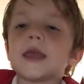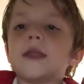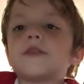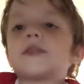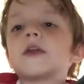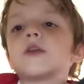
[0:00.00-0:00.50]

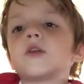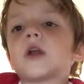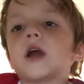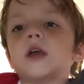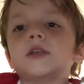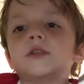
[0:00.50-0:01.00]
thank you
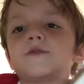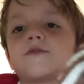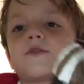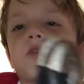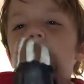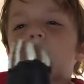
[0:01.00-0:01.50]
guys
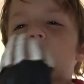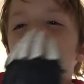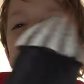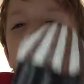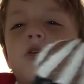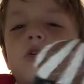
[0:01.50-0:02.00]
for
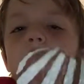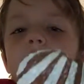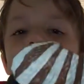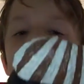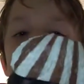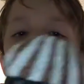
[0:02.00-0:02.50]
all
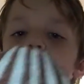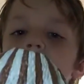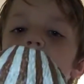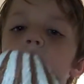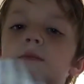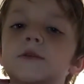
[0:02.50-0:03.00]
of the
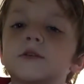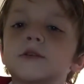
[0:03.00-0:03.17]
subscribers